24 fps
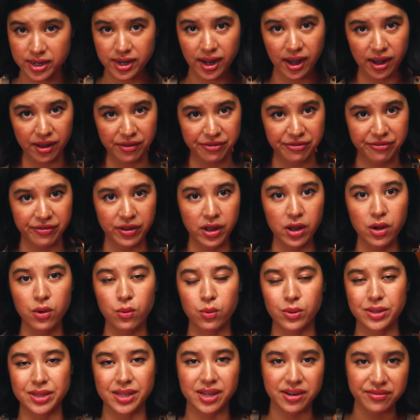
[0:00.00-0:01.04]
enough,
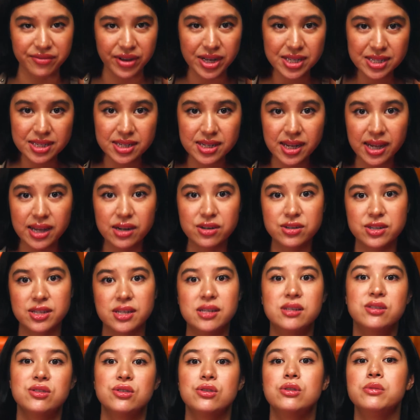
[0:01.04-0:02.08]
when the investigators
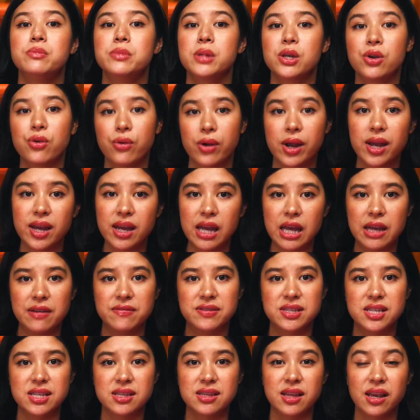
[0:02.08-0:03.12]
exhumed the
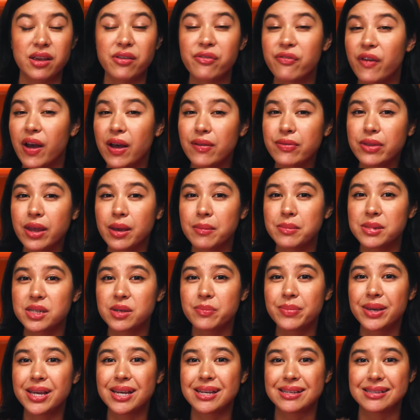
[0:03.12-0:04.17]
graves, they found them
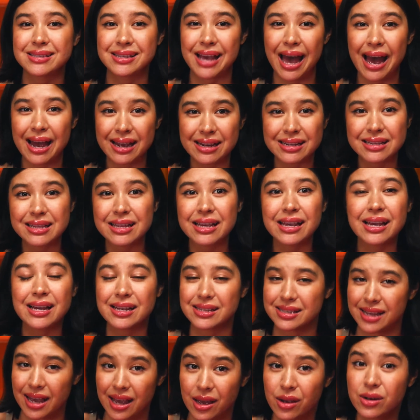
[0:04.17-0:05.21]
to be exactly
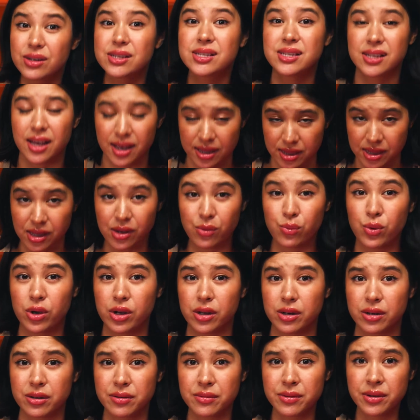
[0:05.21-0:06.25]
as Ed said they
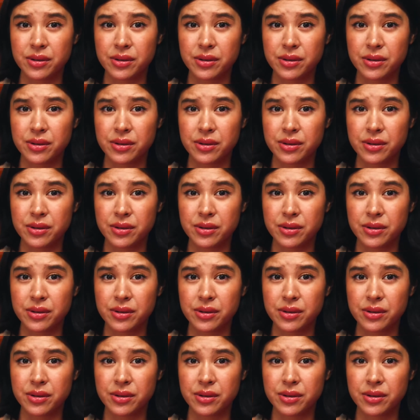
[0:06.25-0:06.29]
would.